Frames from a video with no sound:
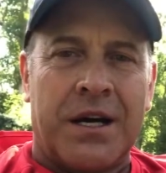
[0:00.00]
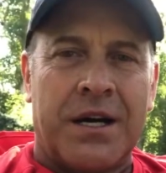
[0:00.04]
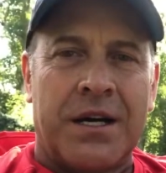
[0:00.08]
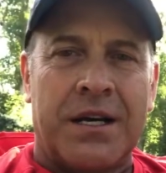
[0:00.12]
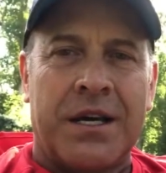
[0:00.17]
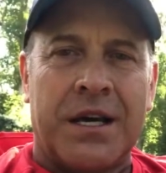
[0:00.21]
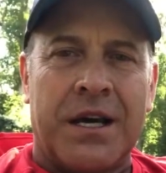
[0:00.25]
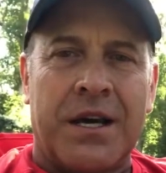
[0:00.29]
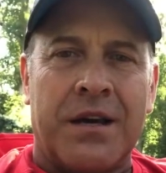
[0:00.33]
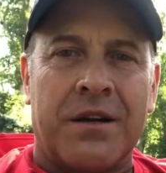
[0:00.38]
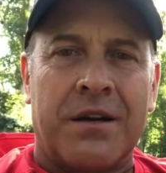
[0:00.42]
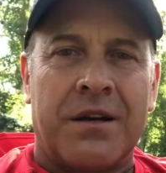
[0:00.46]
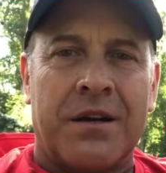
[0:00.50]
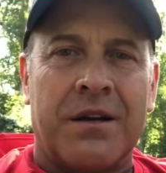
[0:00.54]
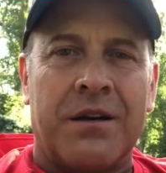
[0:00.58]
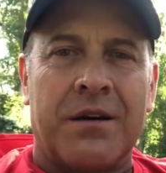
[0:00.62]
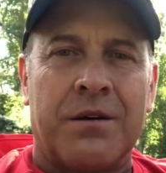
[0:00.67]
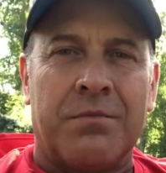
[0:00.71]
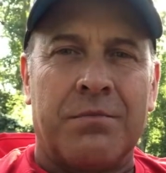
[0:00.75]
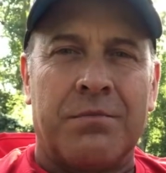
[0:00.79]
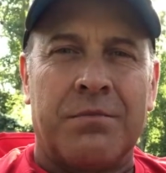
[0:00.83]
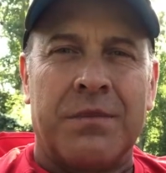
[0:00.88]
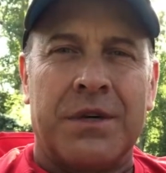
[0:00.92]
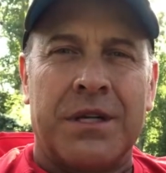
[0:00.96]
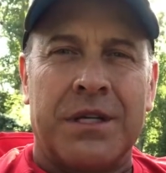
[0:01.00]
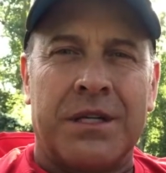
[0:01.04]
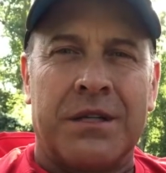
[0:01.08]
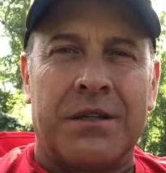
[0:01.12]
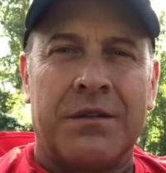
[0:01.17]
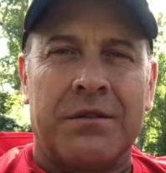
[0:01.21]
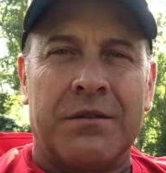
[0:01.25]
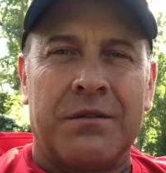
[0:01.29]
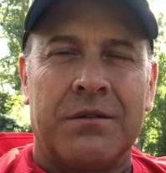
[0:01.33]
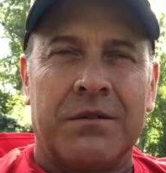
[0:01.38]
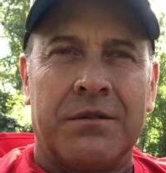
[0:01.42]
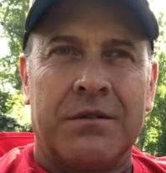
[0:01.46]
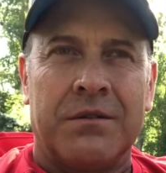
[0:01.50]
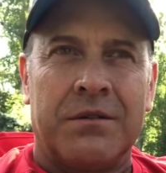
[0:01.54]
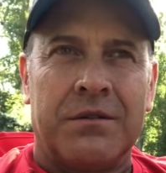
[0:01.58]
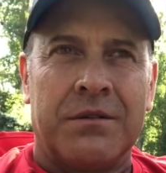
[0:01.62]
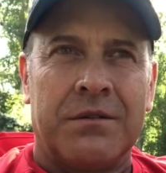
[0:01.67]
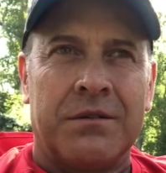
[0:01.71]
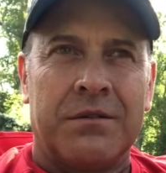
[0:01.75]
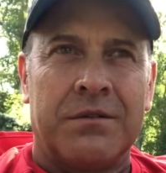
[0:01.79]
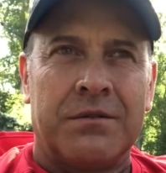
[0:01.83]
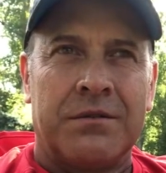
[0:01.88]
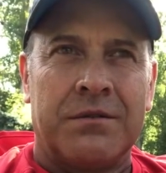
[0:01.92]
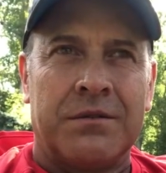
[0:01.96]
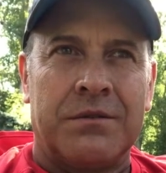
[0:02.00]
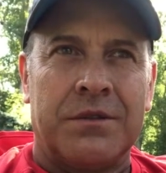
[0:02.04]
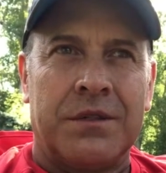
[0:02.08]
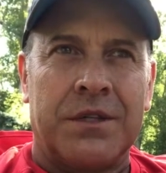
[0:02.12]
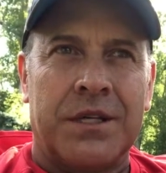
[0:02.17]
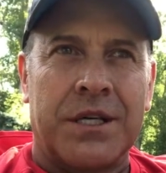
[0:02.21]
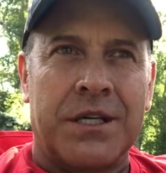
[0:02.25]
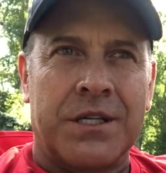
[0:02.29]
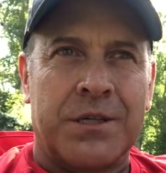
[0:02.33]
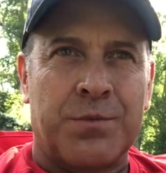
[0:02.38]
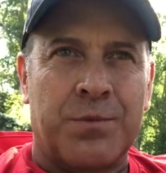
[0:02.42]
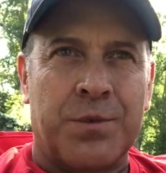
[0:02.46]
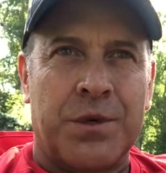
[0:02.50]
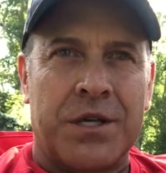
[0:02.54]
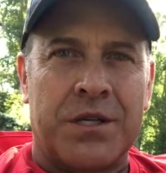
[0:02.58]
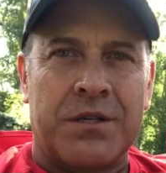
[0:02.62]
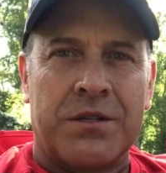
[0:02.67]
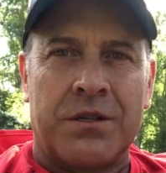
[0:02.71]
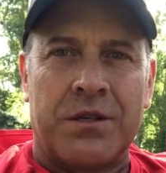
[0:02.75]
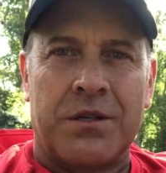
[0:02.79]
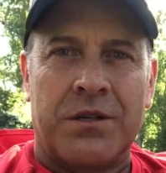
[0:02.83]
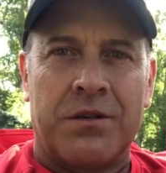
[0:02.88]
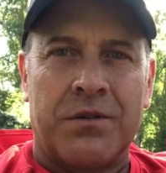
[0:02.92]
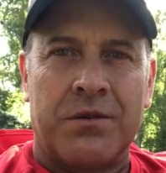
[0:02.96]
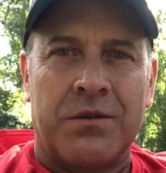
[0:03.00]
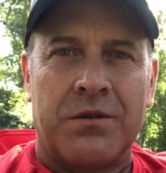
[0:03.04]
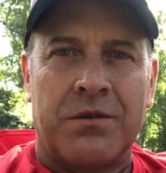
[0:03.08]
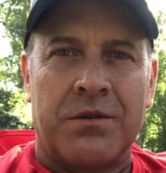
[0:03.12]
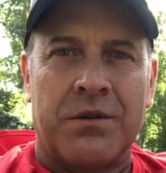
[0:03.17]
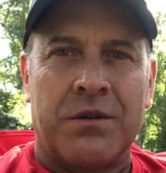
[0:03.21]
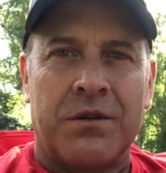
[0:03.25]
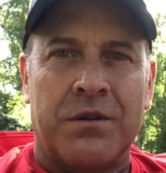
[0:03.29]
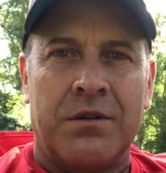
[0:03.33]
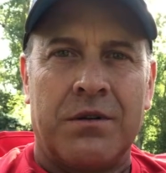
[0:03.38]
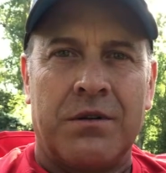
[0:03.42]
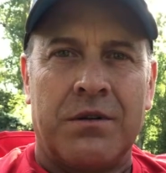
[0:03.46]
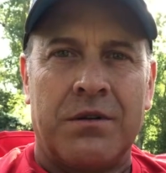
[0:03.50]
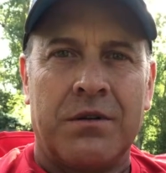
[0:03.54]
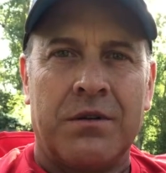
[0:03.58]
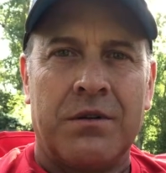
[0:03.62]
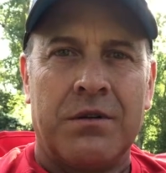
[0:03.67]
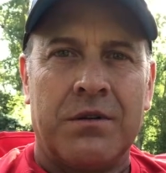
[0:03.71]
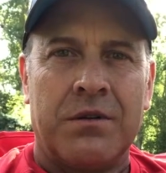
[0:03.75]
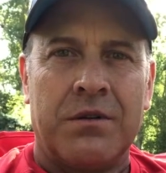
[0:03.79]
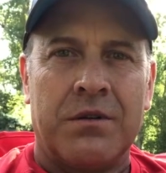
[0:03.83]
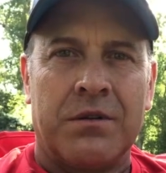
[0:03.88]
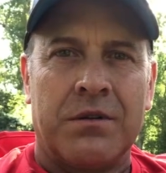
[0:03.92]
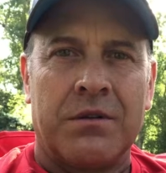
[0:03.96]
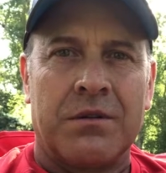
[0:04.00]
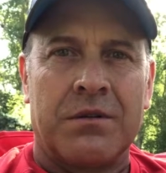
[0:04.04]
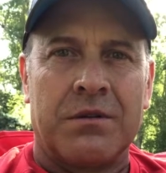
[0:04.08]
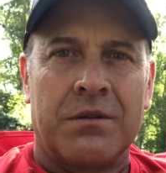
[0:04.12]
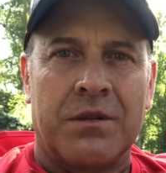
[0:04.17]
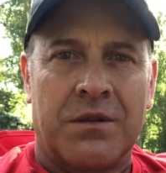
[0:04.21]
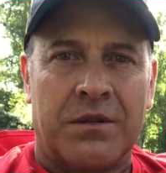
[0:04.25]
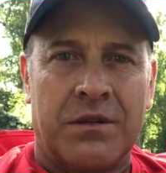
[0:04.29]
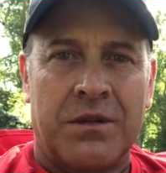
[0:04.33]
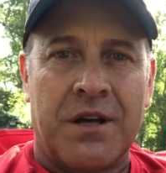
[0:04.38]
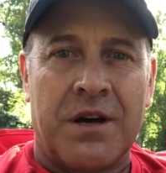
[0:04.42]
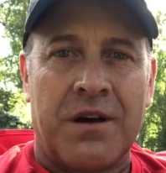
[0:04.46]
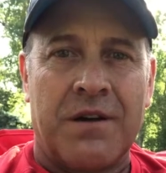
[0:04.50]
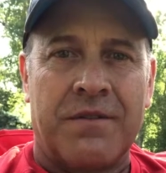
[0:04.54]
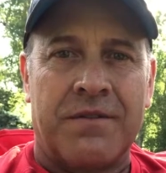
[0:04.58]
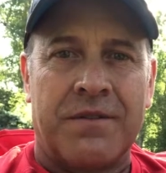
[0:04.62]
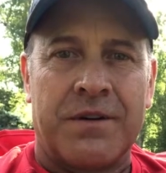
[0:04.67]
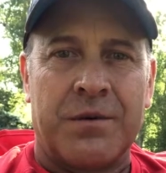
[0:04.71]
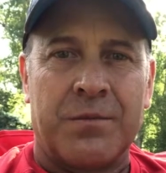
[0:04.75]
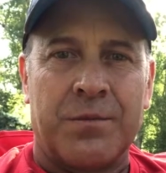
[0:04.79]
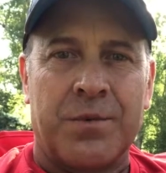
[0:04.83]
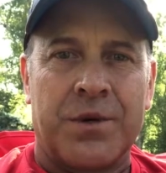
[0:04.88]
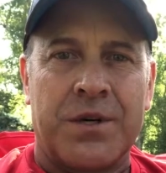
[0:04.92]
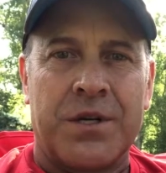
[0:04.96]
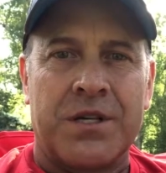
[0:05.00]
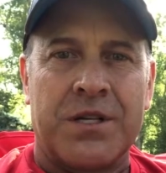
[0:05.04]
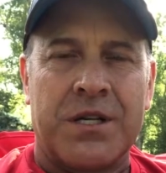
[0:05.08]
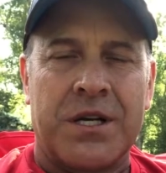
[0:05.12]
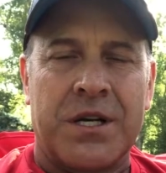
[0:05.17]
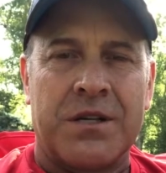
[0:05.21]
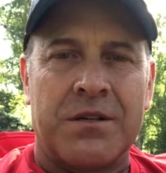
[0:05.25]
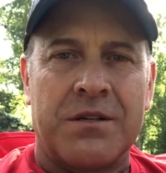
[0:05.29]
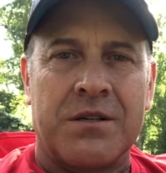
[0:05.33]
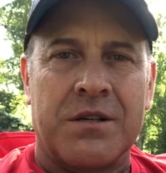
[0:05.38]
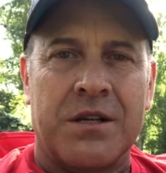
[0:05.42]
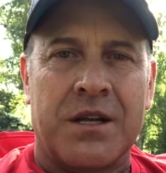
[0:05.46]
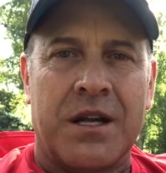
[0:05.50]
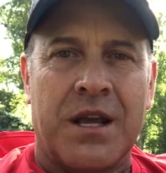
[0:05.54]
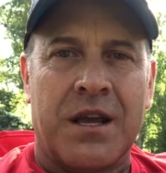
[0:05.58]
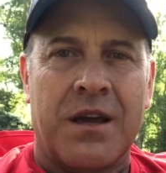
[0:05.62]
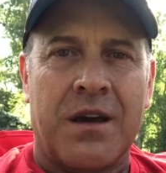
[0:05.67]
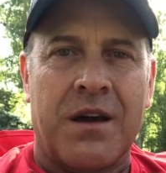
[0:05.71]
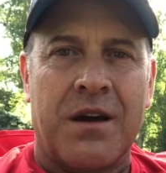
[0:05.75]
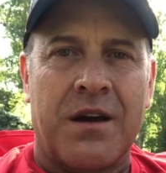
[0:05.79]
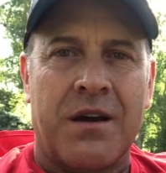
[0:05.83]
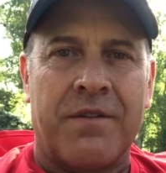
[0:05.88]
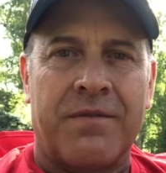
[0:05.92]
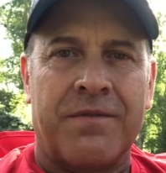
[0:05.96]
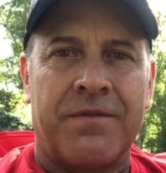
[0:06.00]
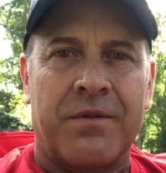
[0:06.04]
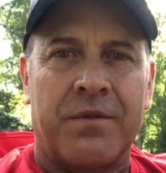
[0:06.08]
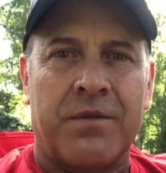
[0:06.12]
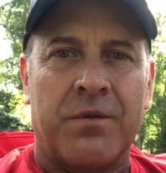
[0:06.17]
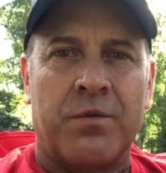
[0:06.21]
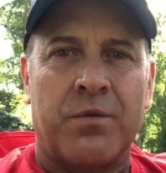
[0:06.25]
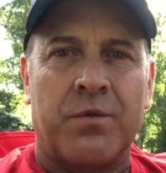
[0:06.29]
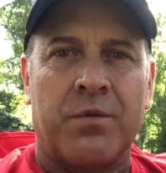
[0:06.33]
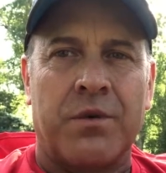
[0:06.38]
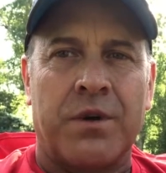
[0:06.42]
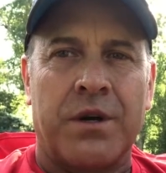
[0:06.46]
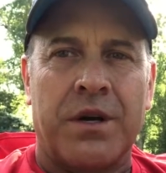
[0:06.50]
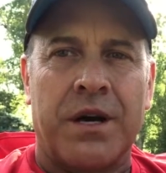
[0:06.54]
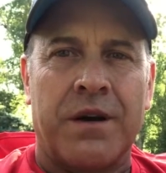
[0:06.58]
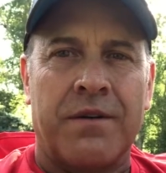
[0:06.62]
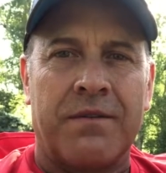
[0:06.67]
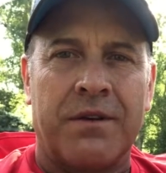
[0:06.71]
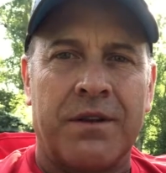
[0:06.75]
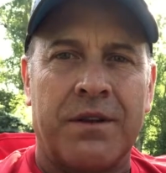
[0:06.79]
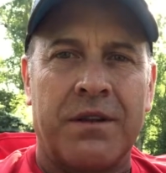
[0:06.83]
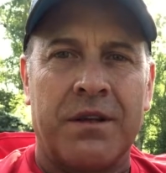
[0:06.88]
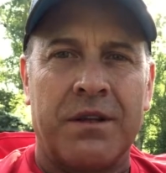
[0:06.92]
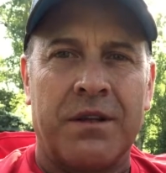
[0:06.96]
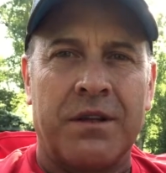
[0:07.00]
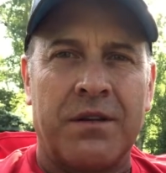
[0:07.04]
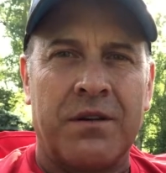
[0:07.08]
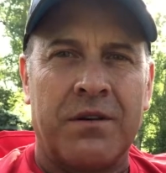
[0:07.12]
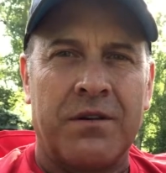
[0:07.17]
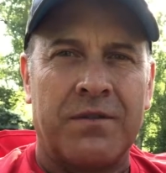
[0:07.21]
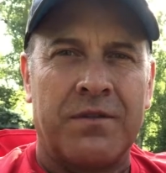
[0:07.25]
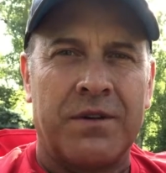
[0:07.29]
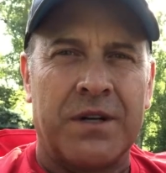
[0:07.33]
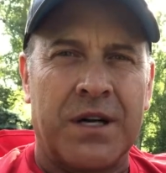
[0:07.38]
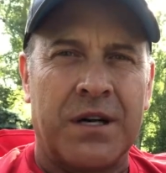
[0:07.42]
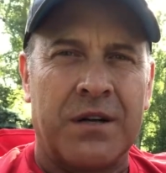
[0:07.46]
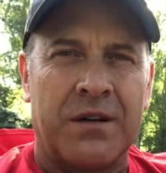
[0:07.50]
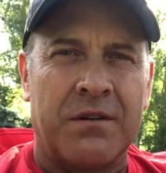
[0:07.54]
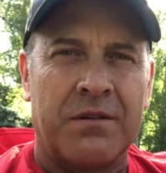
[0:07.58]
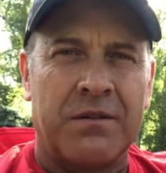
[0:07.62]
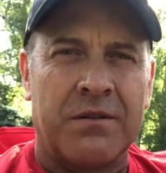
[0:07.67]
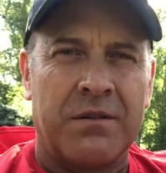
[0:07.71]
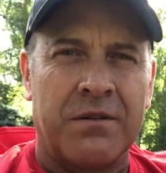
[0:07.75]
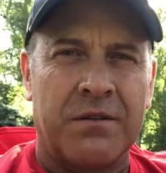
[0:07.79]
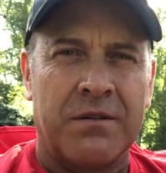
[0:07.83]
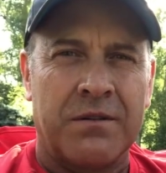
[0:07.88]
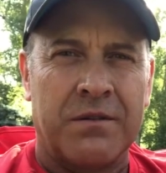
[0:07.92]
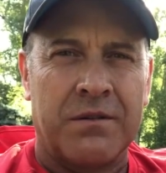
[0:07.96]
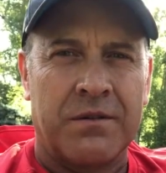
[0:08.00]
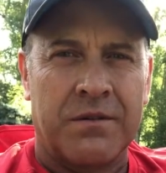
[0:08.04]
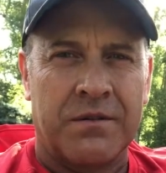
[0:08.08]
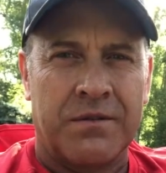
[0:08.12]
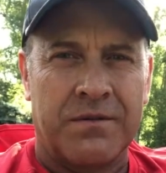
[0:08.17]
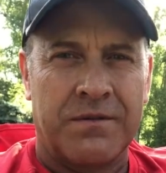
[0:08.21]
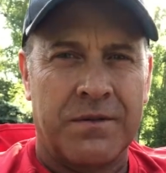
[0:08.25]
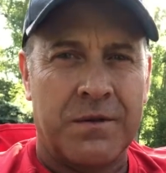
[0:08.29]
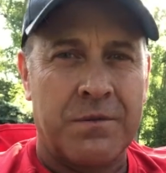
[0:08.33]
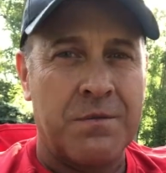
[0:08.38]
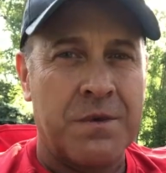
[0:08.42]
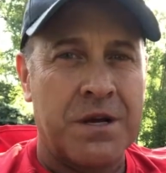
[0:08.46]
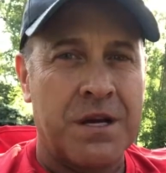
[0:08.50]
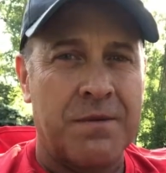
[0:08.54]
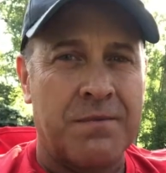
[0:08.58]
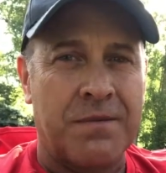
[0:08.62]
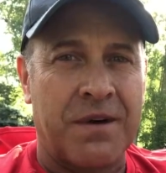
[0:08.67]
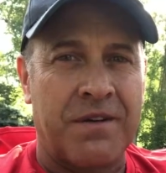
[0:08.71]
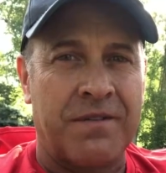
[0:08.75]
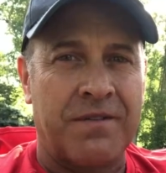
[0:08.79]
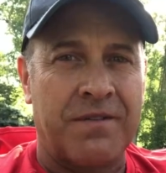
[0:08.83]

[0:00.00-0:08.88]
I can't help but express to you the the love and appreciation that I have for everything that you've done for me and my